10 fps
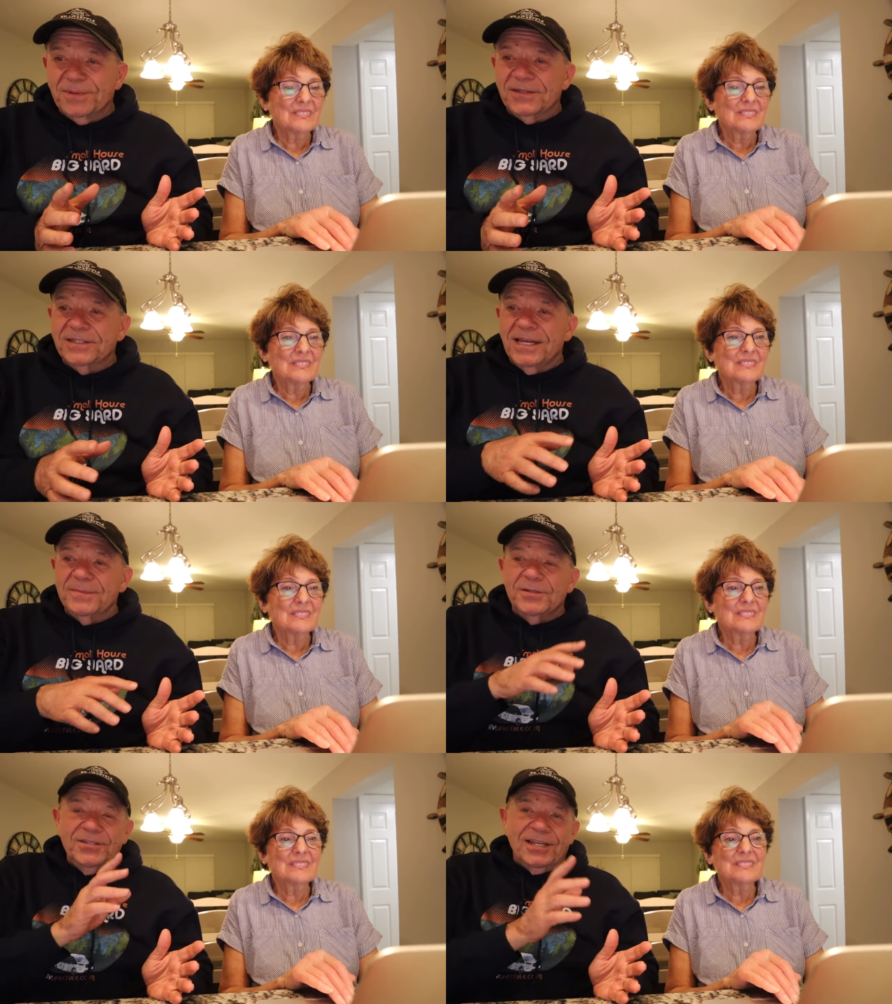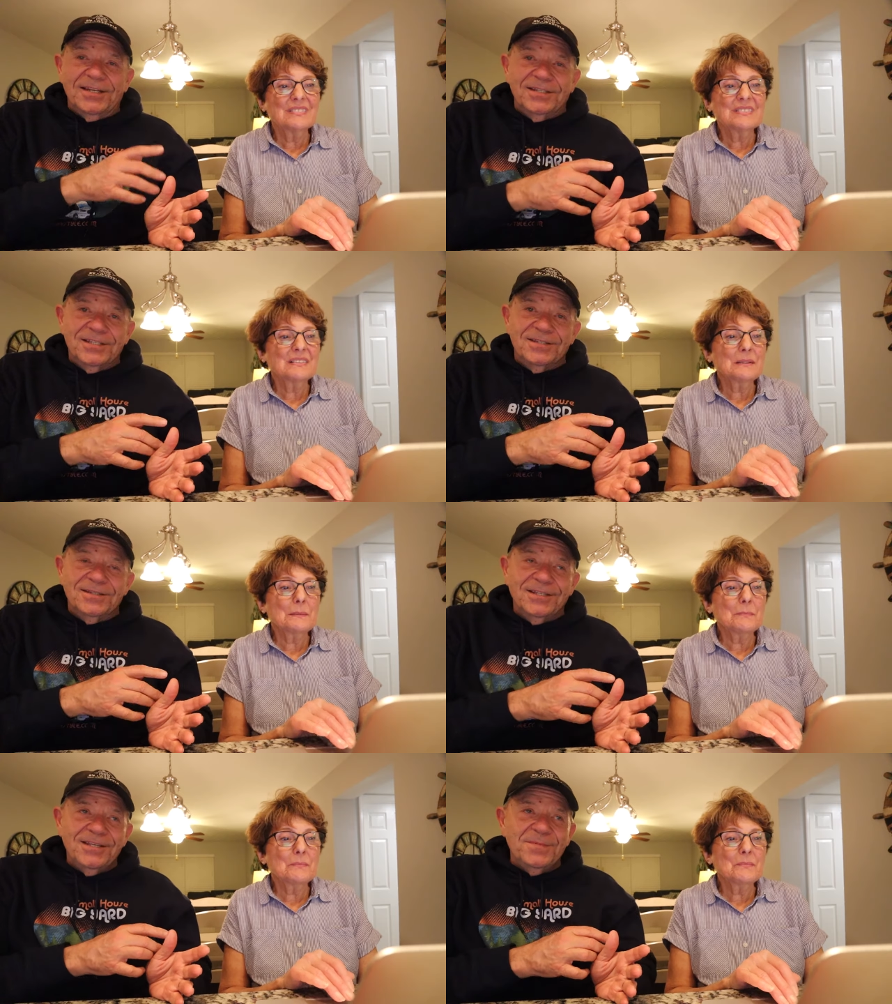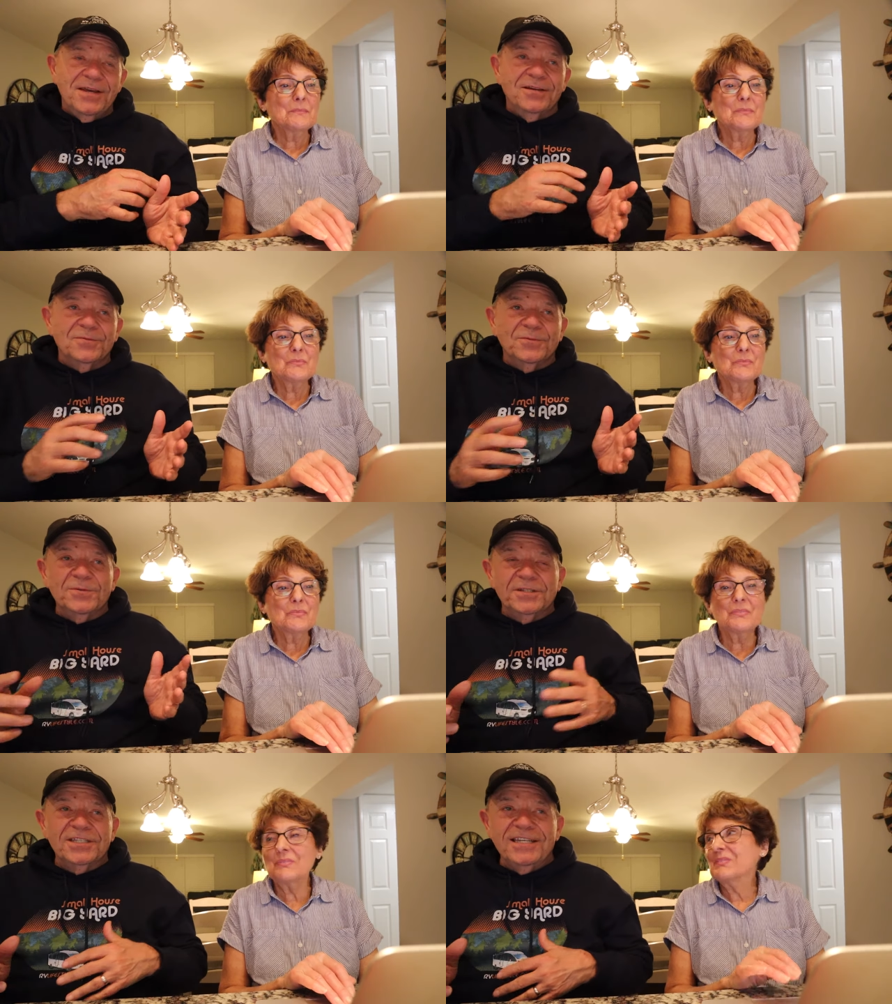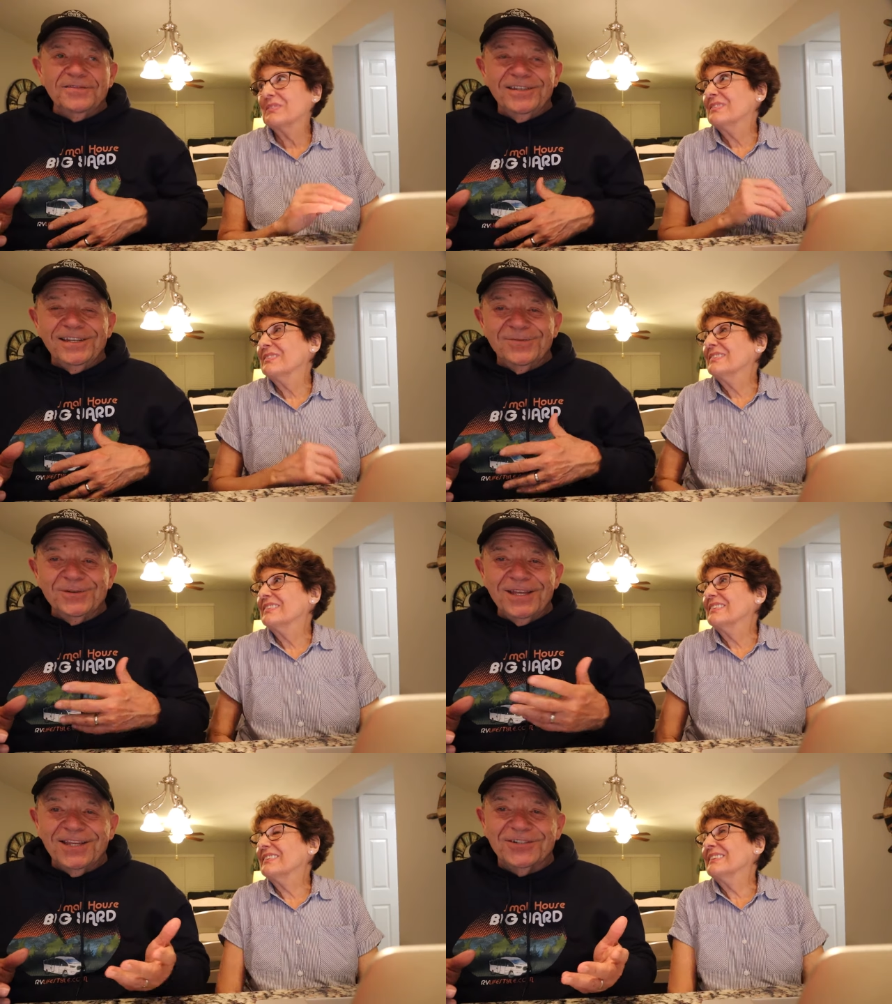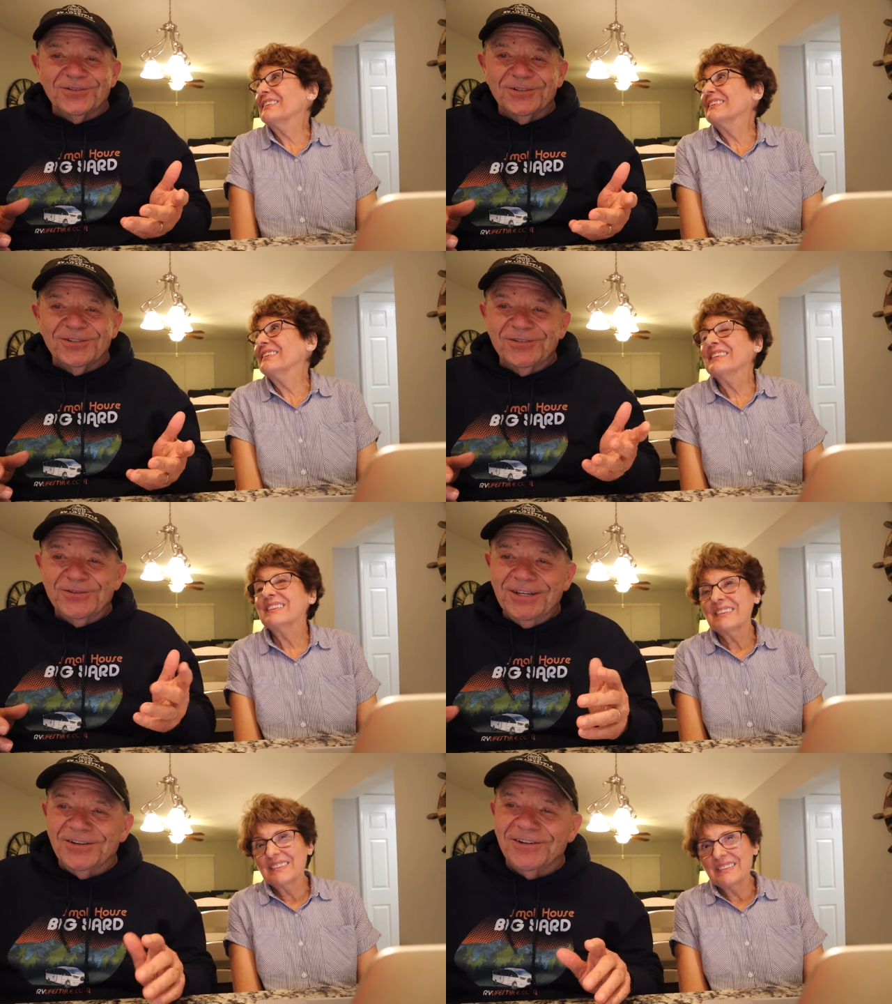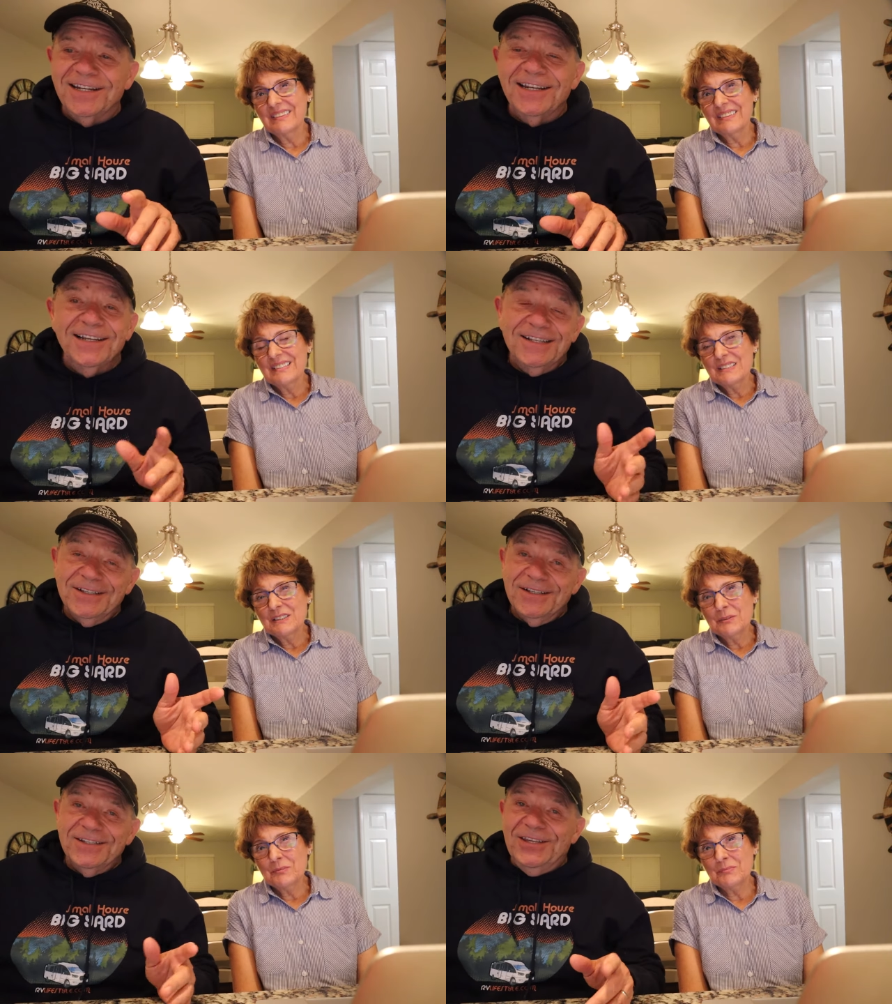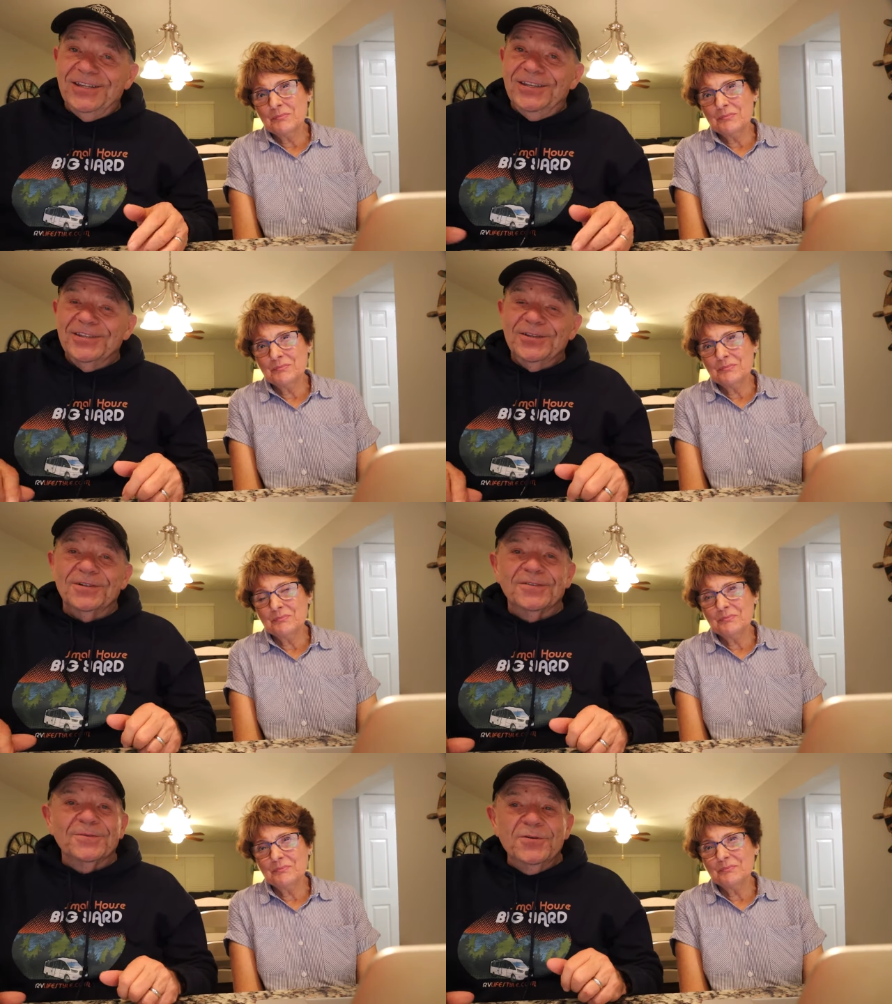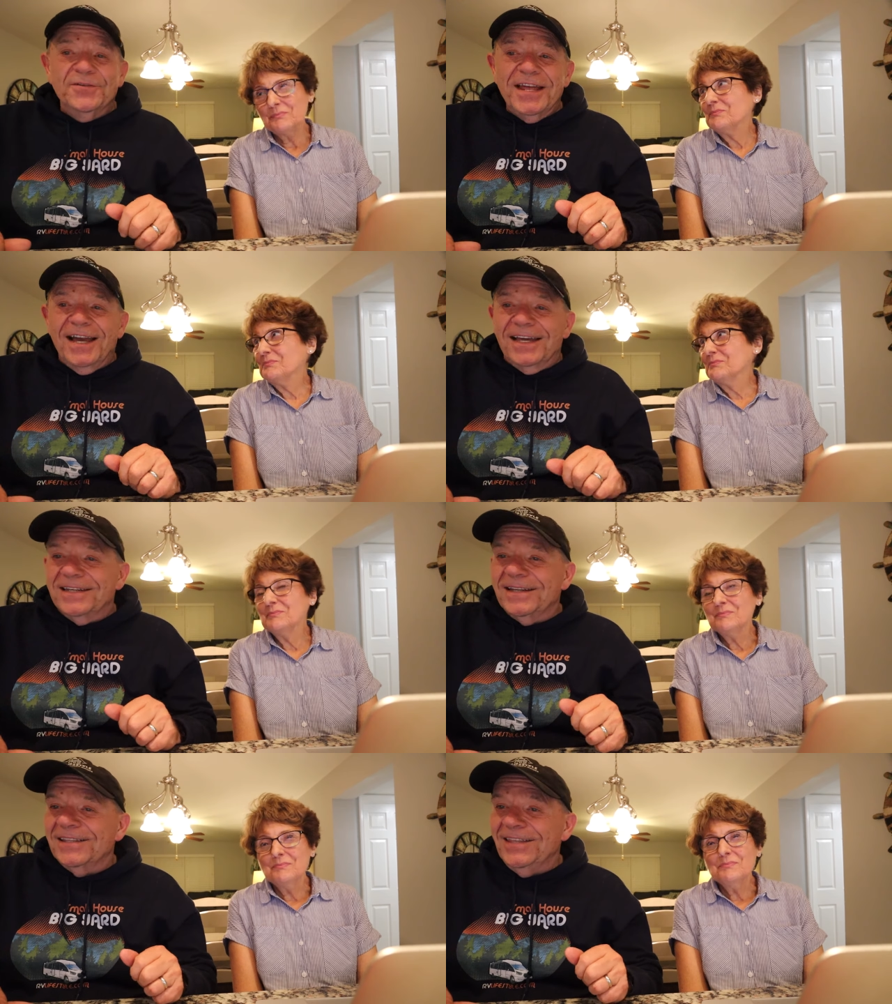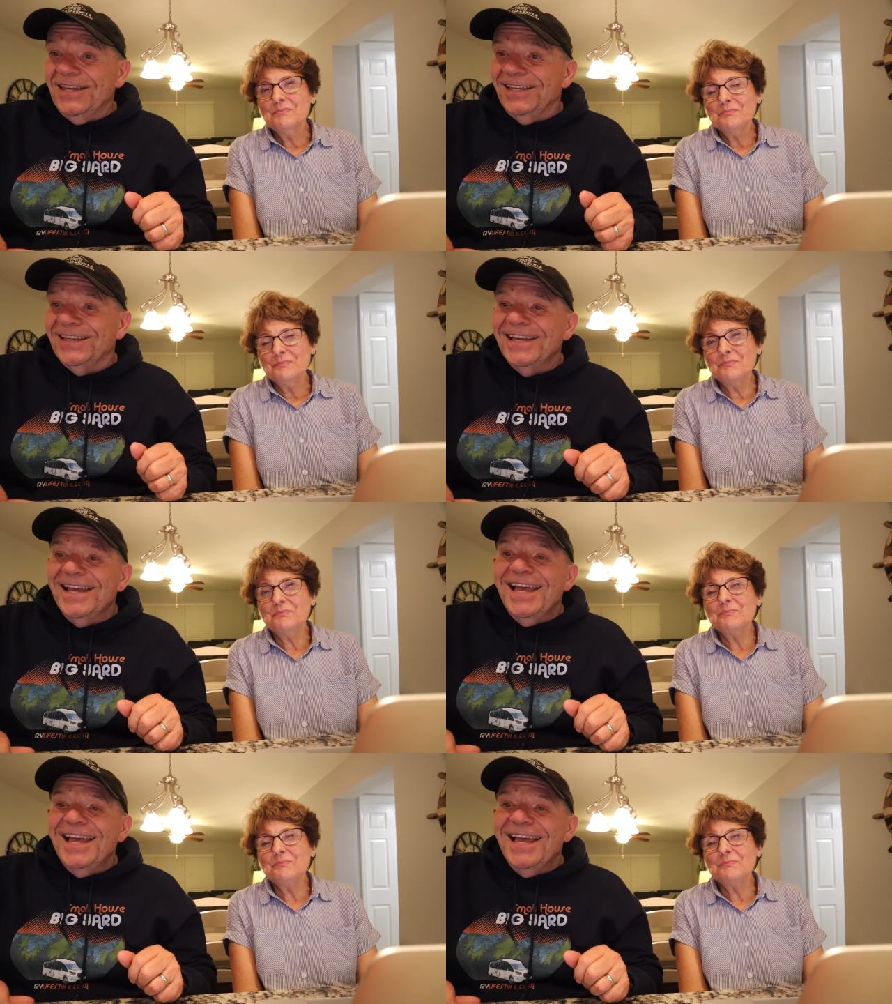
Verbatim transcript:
Speaker 1: by the time you sent us the email and we received it and we answer it and you hear it, you will have moved on, I think.